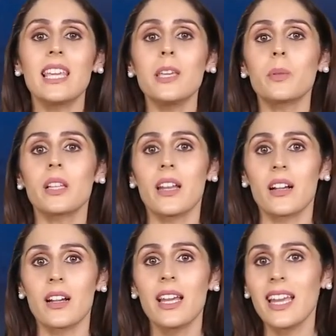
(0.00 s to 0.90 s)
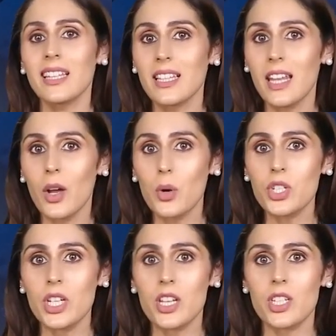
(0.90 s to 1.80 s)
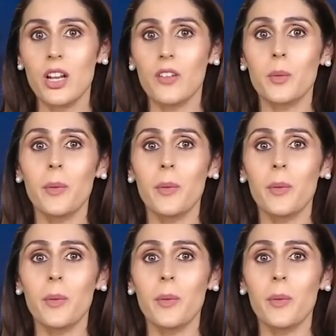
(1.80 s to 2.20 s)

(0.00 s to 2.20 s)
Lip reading: key player in the negotiation of the